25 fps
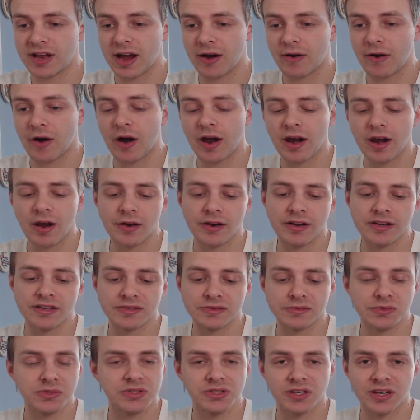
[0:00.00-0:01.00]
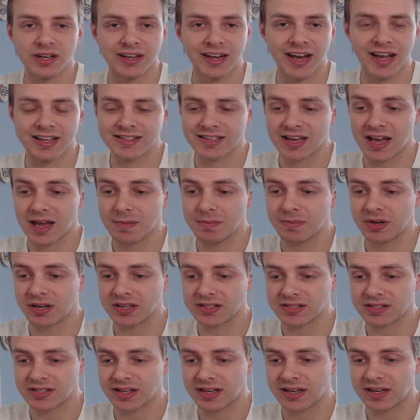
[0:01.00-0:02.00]
Now I know this wasn't going to get a 10
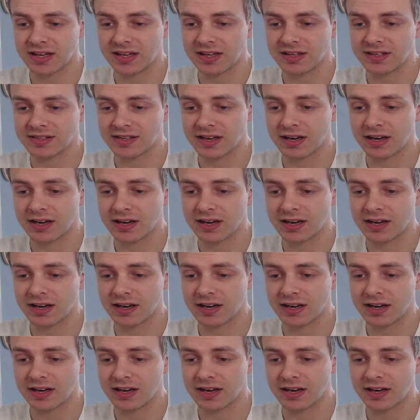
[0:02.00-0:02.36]
because the